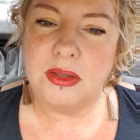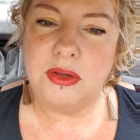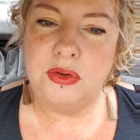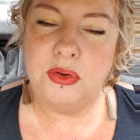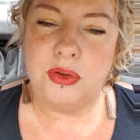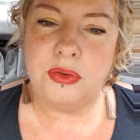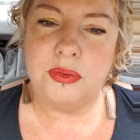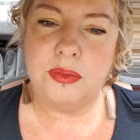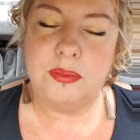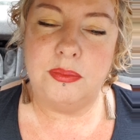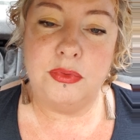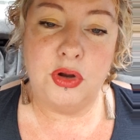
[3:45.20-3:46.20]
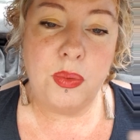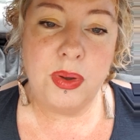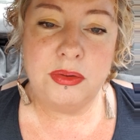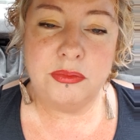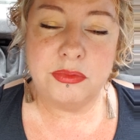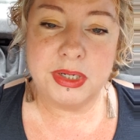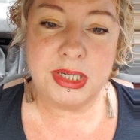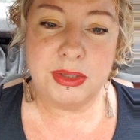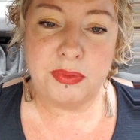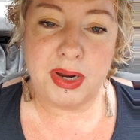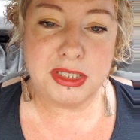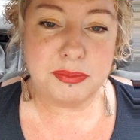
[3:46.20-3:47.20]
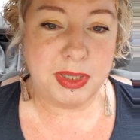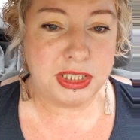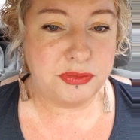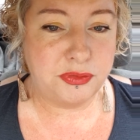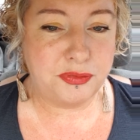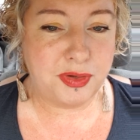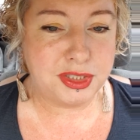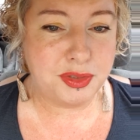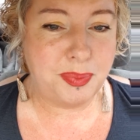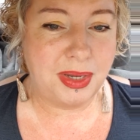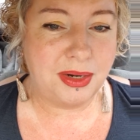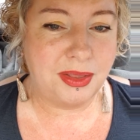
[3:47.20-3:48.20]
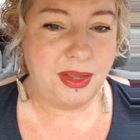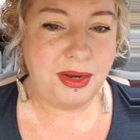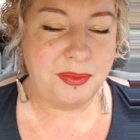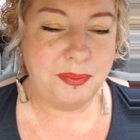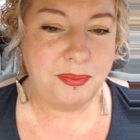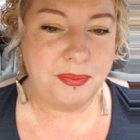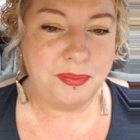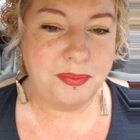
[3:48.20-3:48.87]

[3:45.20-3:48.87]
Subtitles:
no one really raised much of a fuss about it then